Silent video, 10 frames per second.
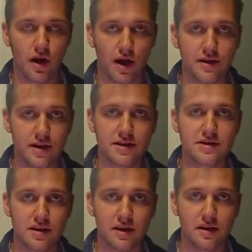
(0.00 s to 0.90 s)

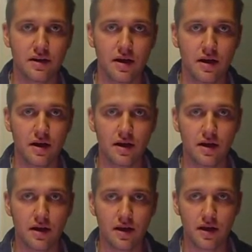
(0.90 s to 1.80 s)
Adenosine
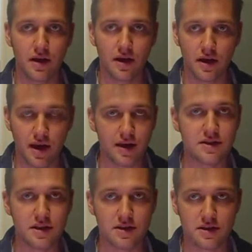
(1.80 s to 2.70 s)
can
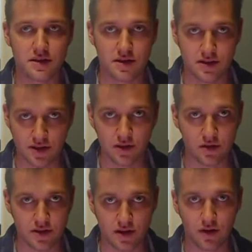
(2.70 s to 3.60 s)
exist as a single
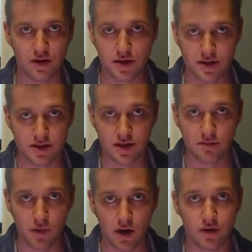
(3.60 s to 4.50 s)
cell,
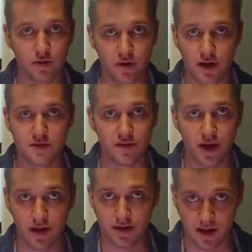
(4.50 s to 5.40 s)
adenosine
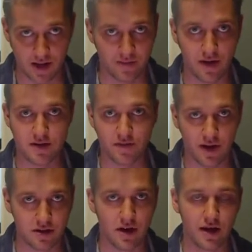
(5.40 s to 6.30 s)
monophosphate,
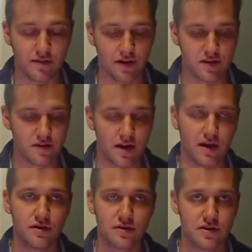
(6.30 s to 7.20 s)
diphosphate, triphosphate,
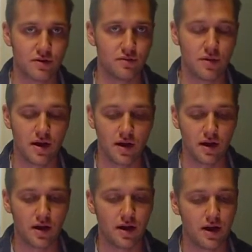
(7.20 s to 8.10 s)
and there's some
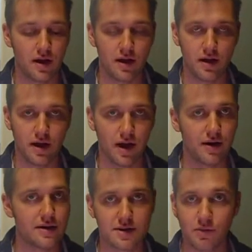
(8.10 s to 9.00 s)

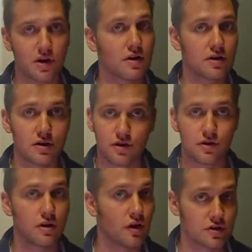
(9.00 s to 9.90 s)
areas I'm going to
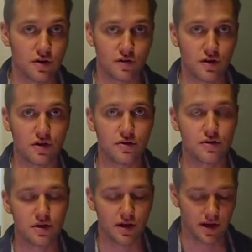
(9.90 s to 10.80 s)
gloss over
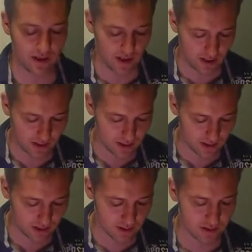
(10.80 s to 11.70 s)
hugely in
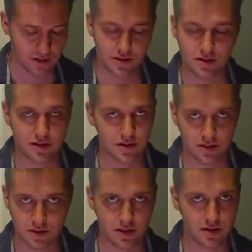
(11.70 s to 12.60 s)
this, just to
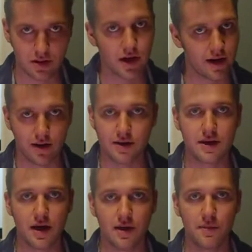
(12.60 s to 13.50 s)
cut down on
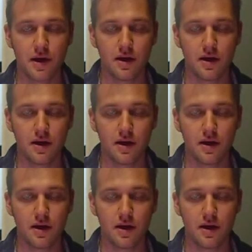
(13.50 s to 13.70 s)
time.